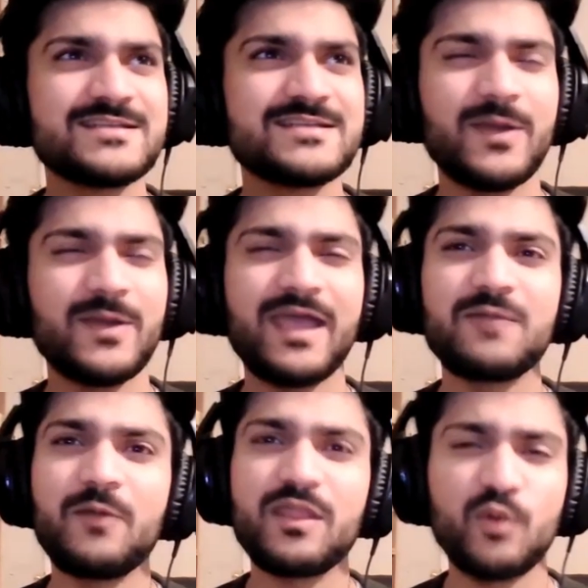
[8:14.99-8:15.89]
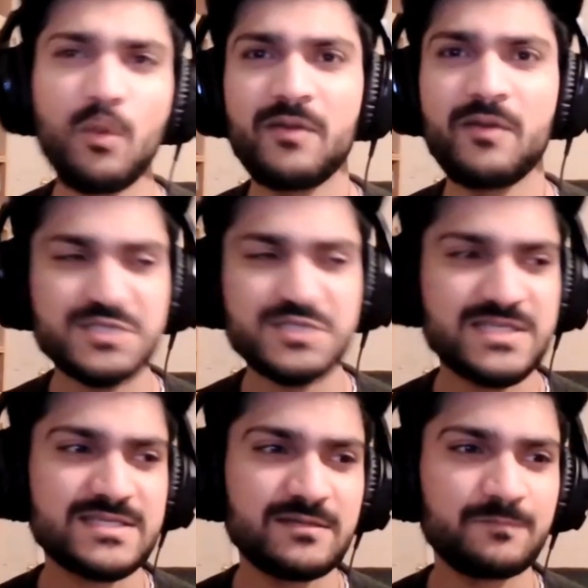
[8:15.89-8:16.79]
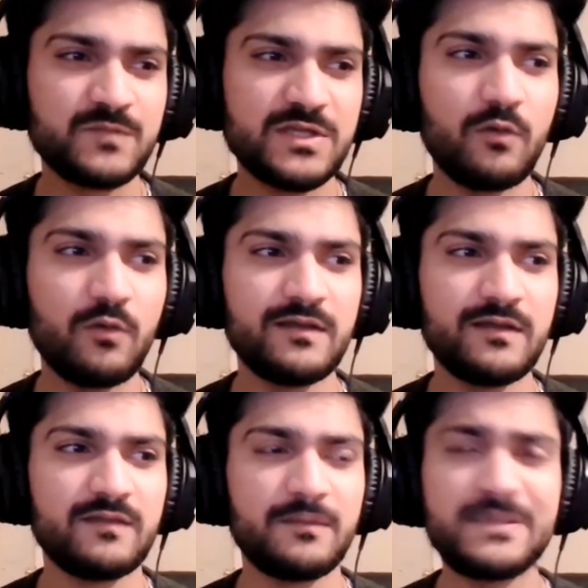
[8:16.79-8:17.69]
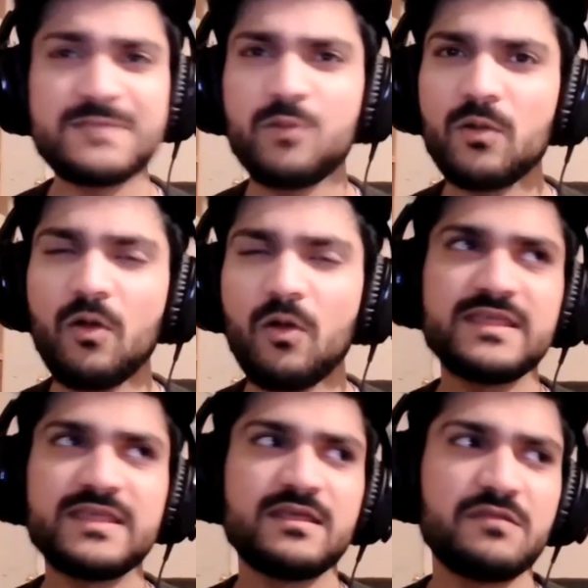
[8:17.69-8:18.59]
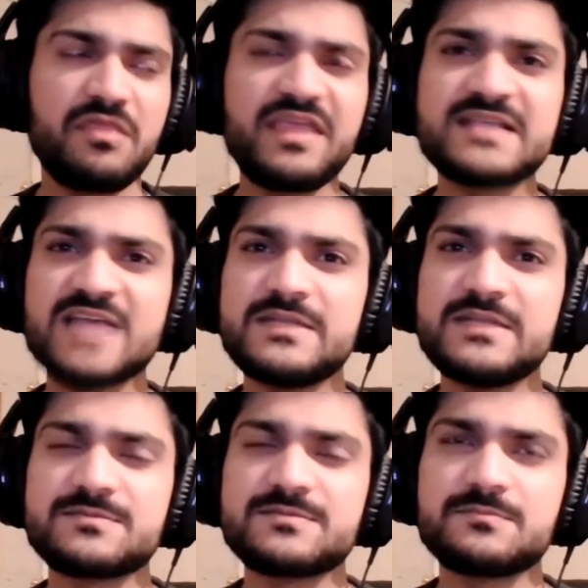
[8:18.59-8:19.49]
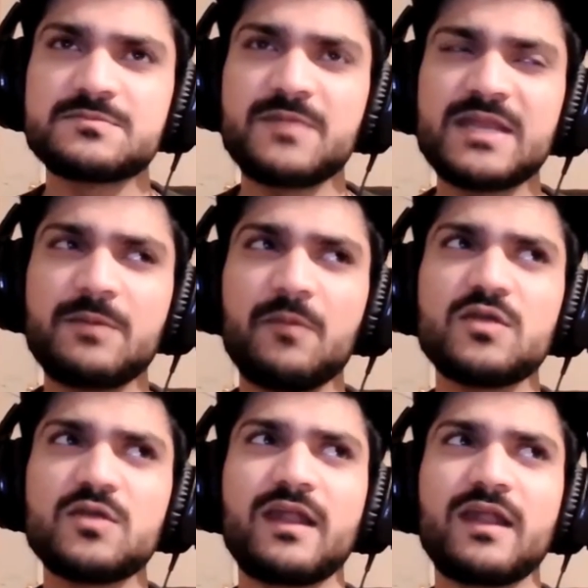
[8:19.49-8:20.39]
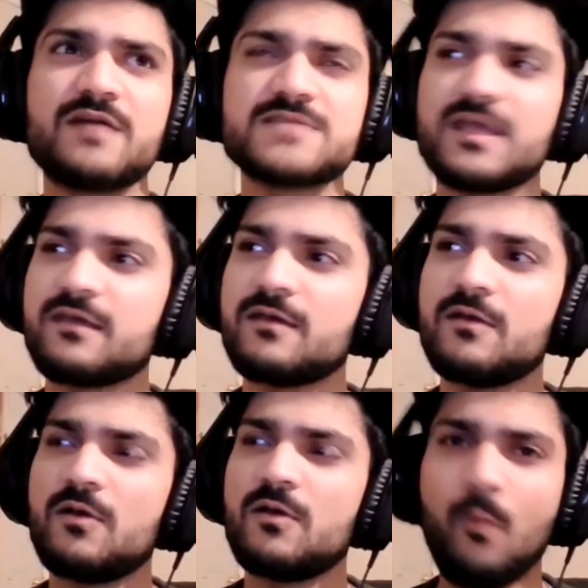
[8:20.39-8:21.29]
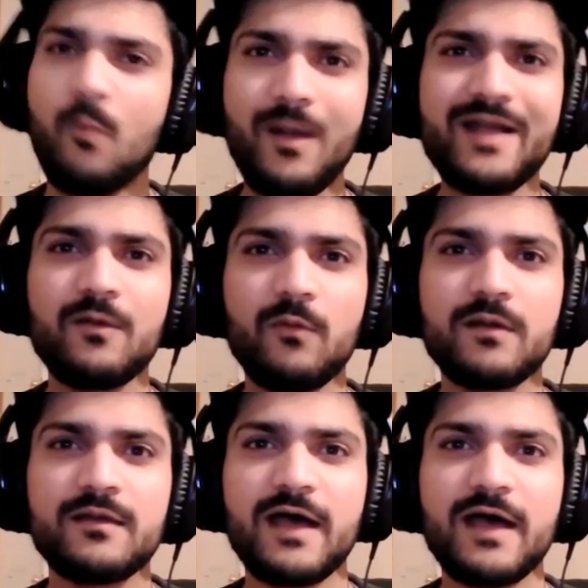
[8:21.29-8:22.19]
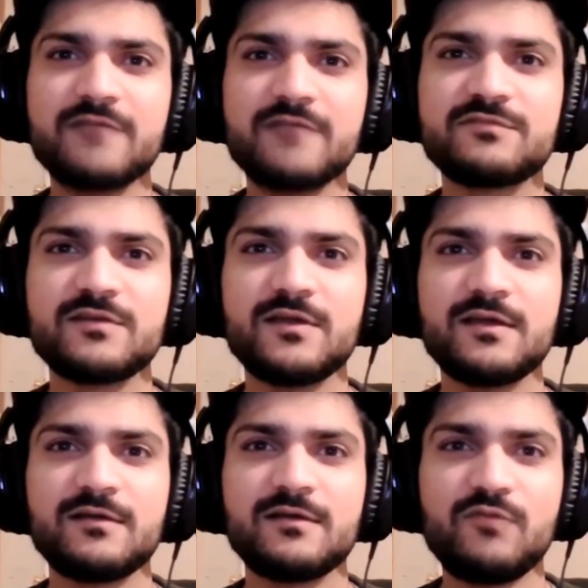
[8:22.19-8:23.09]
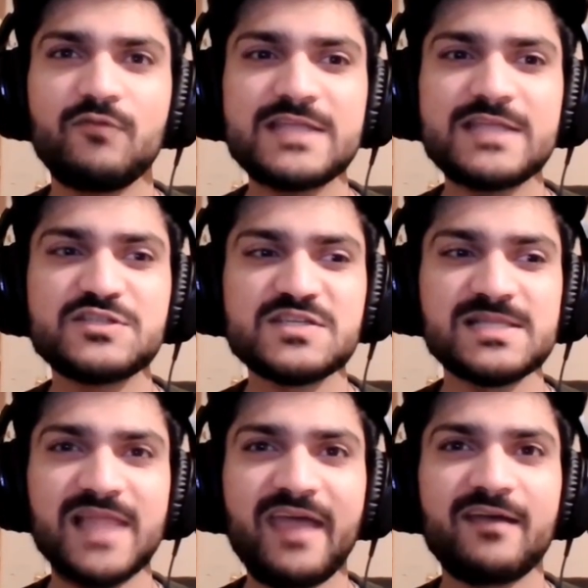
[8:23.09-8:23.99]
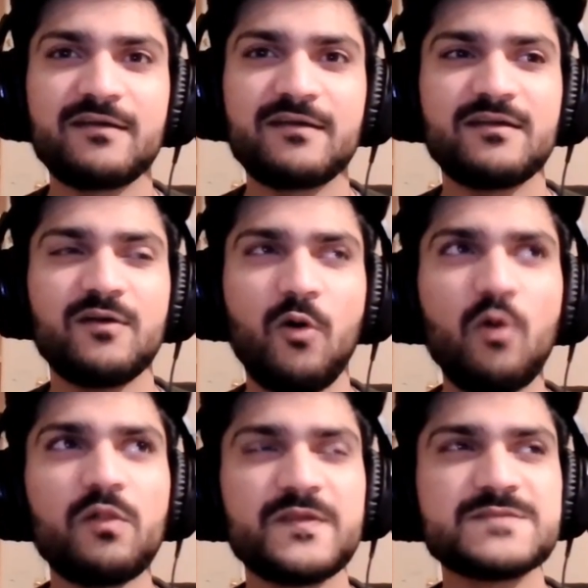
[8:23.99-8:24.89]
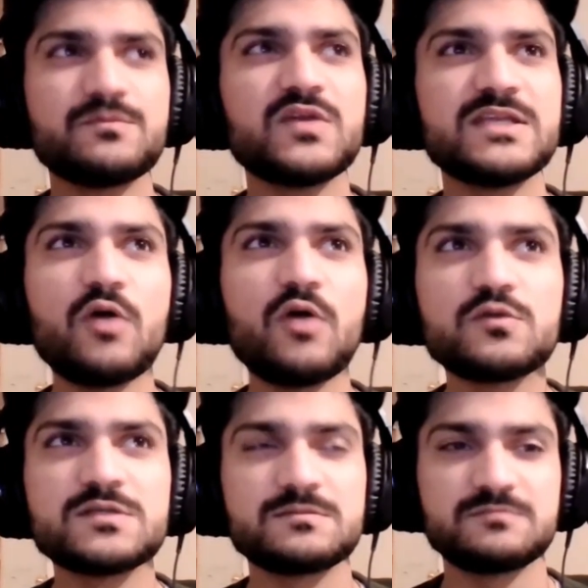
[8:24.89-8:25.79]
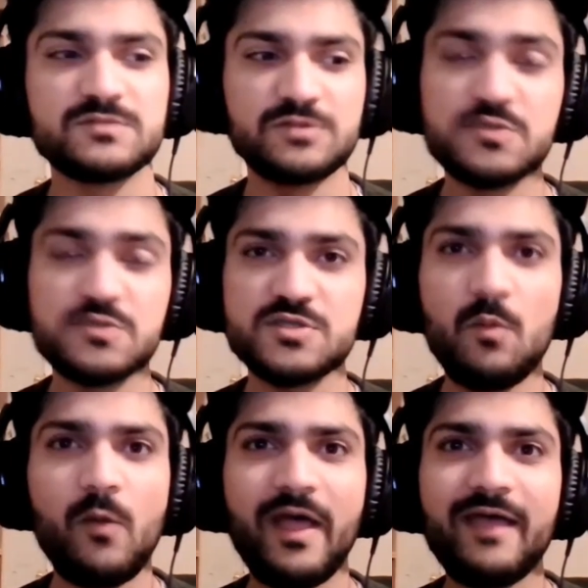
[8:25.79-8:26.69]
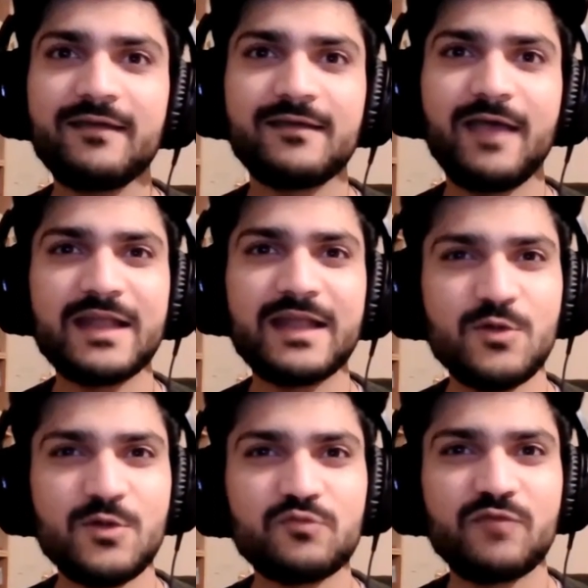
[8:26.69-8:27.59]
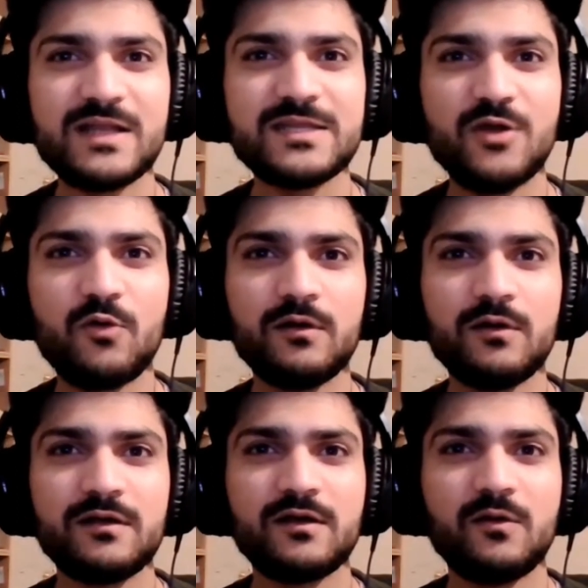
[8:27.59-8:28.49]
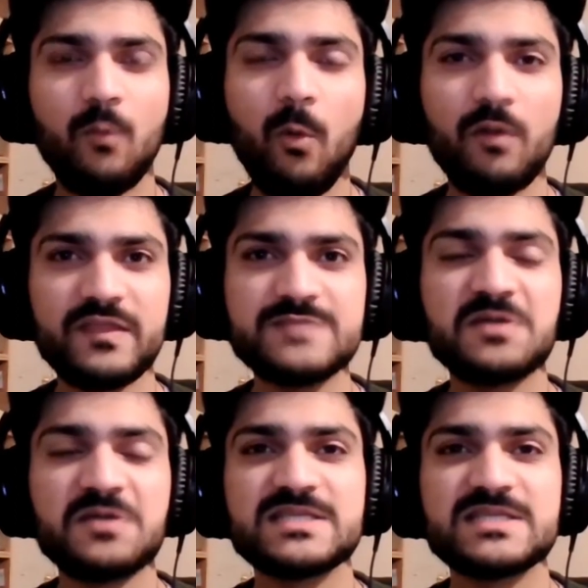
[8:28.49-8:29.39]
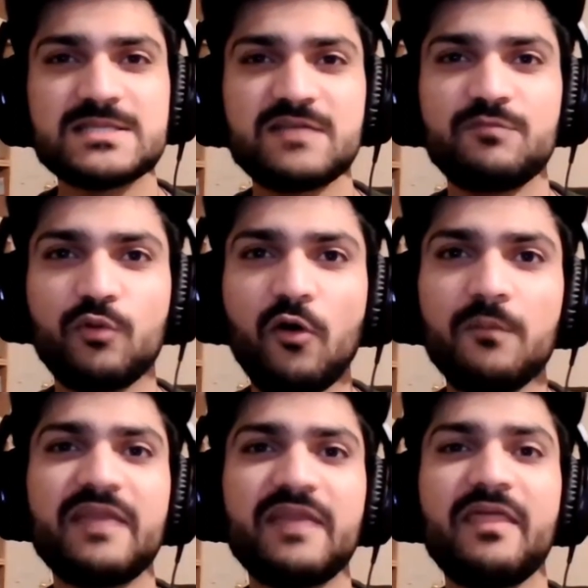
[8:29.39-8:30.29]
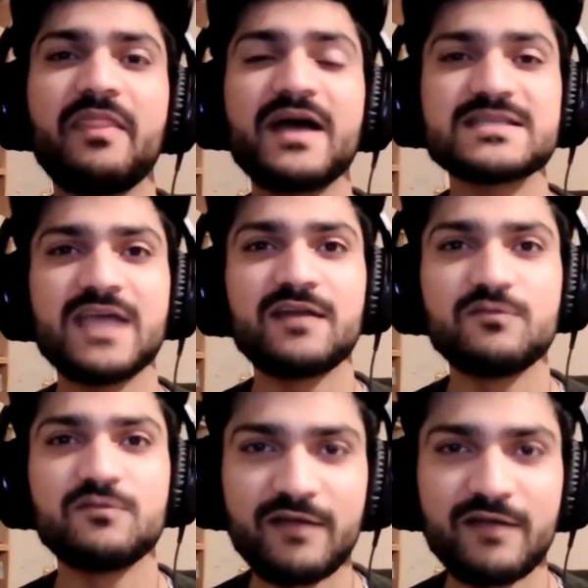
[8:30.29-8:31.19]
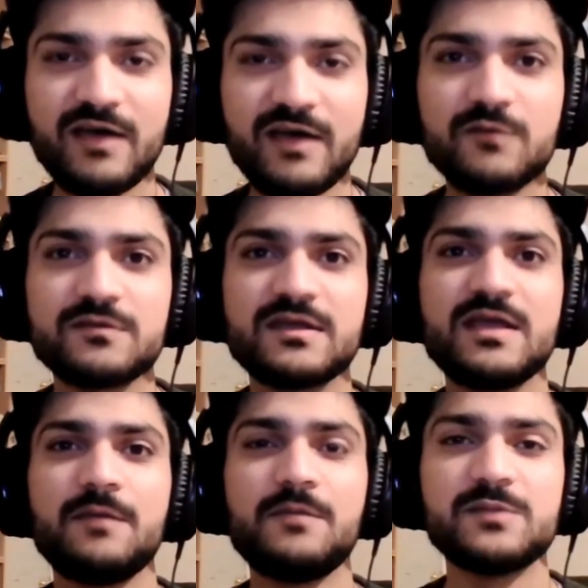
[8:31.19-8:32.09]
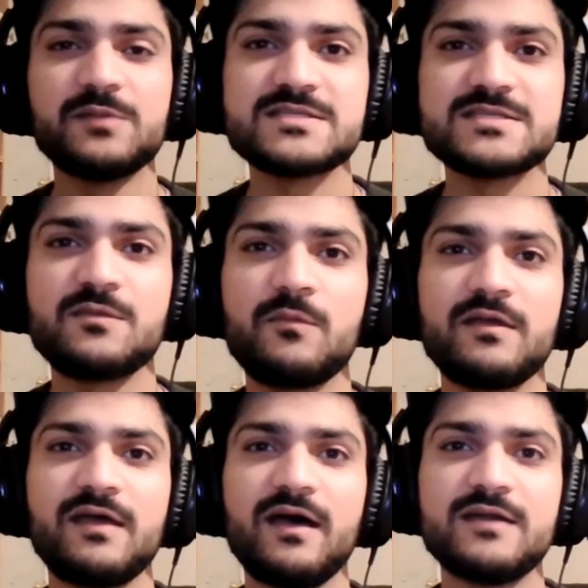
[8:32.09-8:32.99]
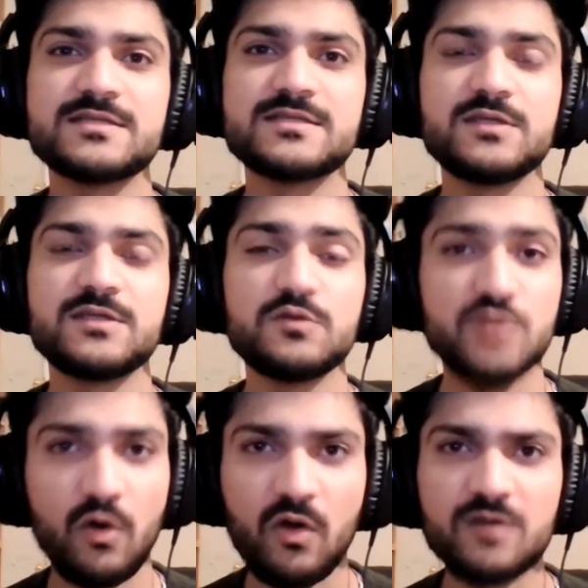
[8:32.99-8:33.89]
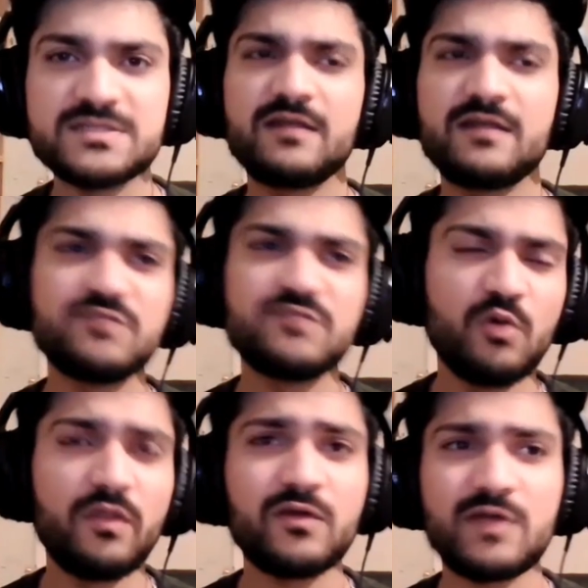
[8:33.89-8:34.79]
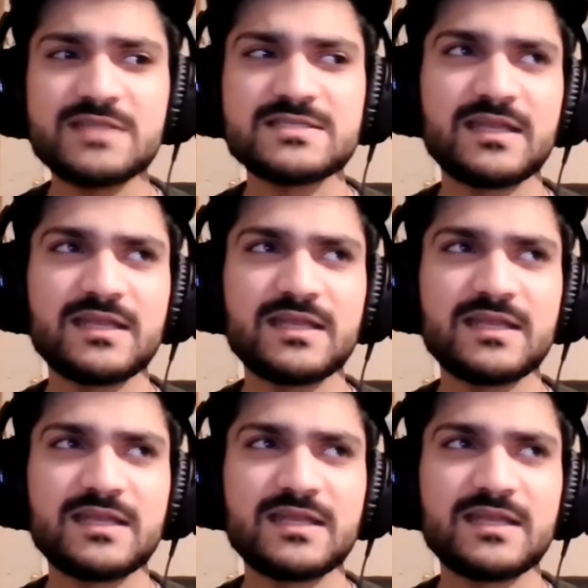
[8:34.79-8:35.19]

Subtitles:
So I kind of went through all my purchases and, you know, the people or the things that I'd been spending my money on. And I was like, wow, I've really just let all this money go somewhere. And I don't really know what these purchases have brought me. And then that's kind of where I found minimalism and, you know, your content and a few other creators.